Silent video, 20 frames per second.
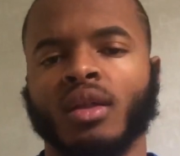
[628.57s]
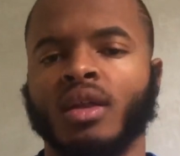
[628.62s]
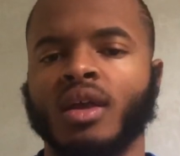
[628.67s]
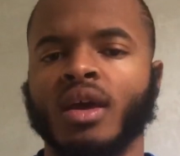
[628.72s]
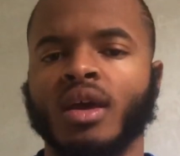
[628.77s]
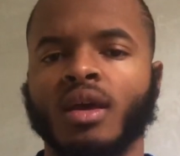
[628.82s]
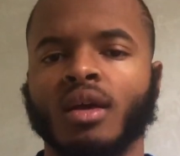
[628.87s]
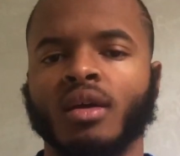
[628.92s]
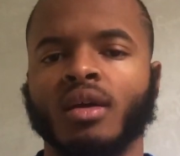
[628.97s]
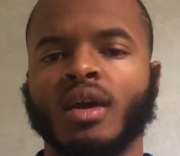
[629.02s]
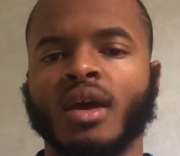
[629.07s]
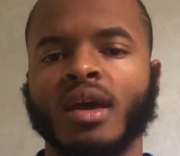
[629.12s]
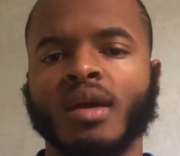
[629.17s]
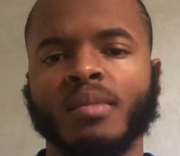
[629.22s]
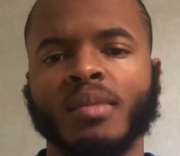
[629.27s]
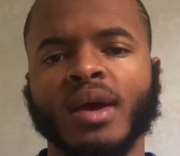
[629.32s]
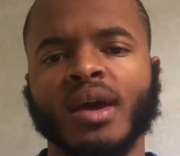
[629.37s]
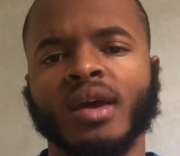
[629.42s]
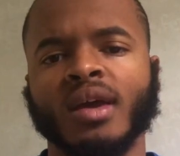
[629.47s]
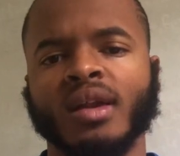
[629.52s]
They
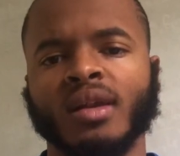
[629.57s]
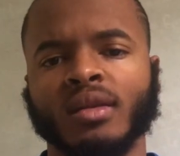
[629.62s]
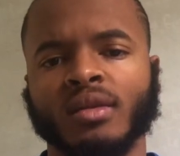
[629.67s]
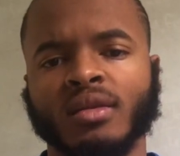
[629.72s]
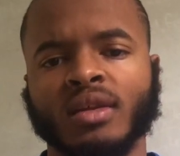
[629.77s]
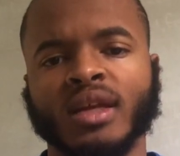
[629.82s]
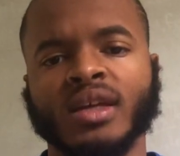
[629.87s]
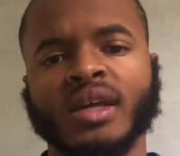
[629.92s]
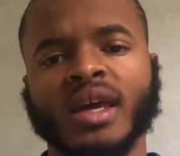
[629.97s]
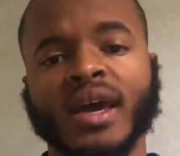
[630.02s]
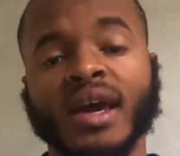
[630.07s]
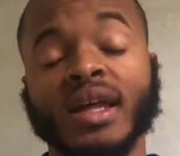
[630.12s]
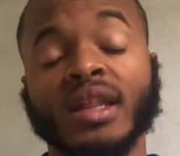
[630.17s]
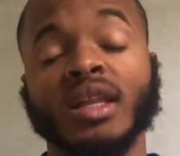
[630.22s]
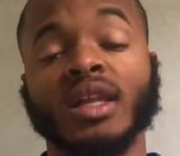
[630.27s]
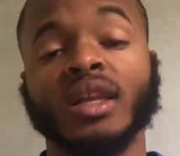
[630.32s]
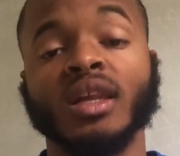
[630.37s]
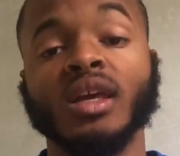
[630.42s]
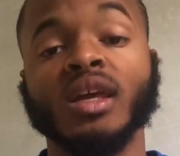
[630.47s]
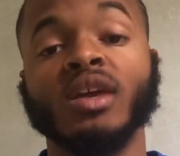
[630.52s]
came back and they
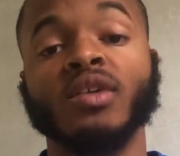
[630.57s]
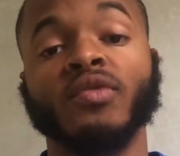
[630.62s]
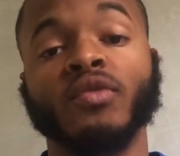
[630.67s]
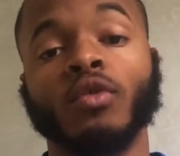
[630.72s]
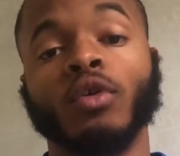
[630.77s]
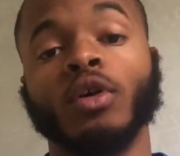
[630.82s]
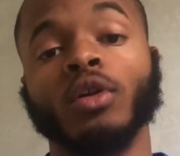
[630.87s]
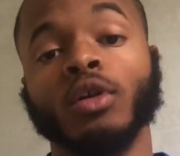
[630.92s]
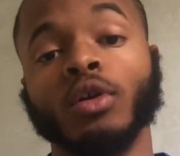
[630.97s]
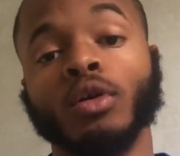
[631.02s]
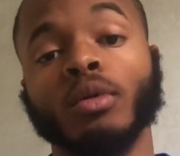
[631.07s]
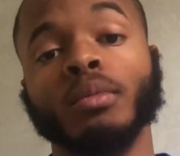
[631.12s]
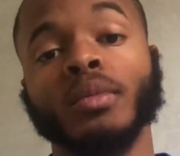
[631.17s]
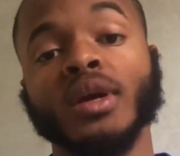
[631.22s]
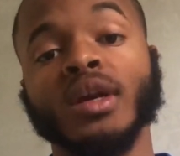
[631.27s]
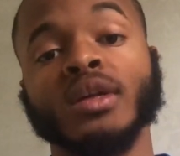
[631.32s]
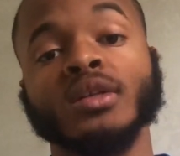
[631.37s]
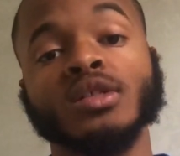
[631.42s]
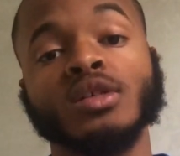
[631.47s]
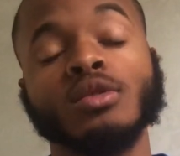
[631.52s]
had the lead for a little
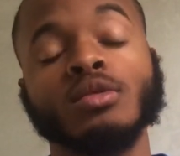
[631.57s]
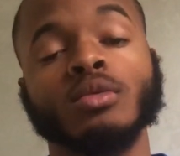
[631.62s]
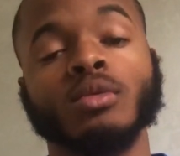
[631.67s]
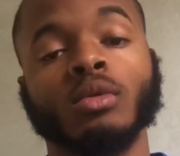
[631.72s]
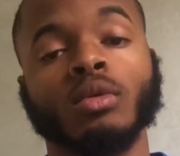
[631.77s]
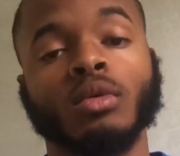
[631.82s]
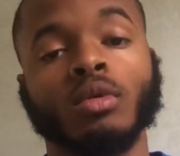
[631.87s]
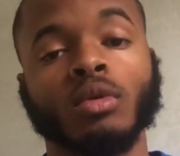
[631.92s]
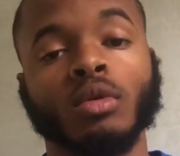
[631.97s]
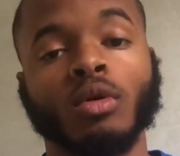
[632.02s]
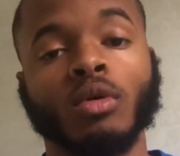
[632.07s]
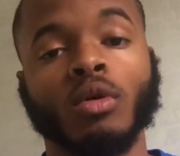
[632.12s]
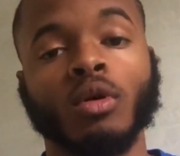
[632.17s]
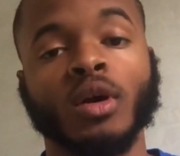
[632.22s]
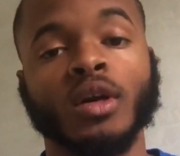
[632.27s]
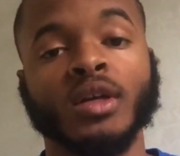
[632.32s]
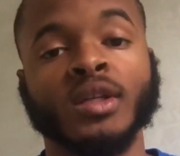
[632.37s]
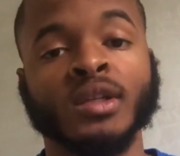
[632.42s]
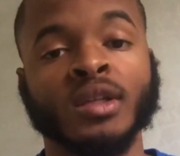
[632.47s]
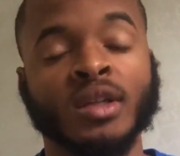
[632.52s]
minute too,
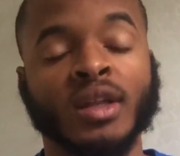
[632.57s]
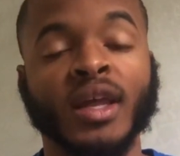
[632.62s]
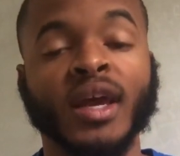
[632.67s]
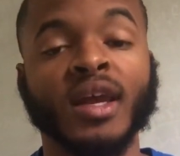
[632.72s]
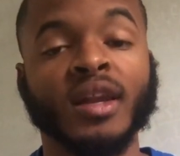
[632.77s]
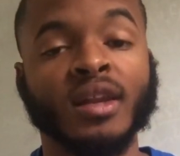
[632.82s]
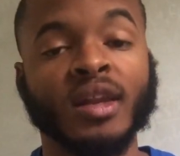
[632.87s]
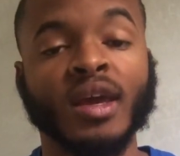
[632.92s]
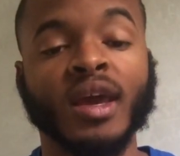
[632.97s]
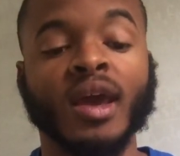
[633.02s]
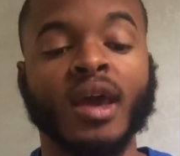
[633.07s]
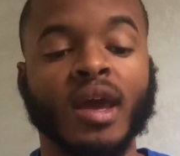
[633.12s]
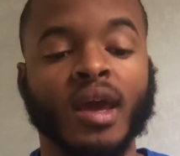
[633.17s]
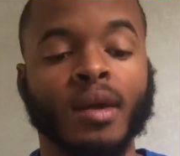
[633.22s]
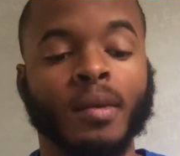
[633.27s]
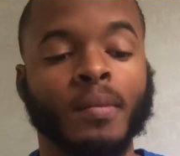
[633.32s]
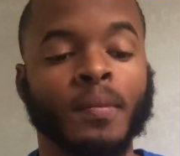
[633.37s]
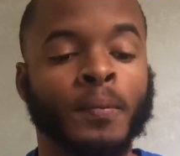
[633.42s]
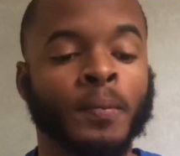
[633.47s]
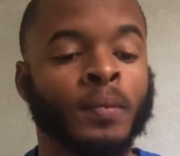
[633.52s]
going in late in the game.